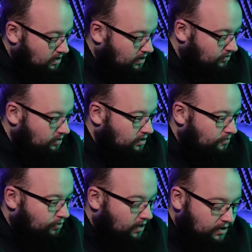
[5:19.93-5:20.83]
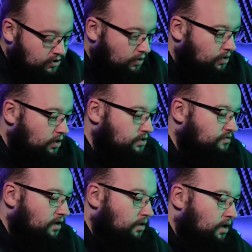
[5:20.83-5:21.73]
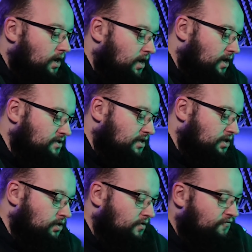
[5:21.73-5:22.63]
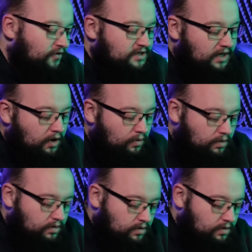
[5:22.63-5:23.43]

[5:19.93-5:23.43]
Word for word: I'm gonna play two coins straight away and that's a nickel and three cent Wow!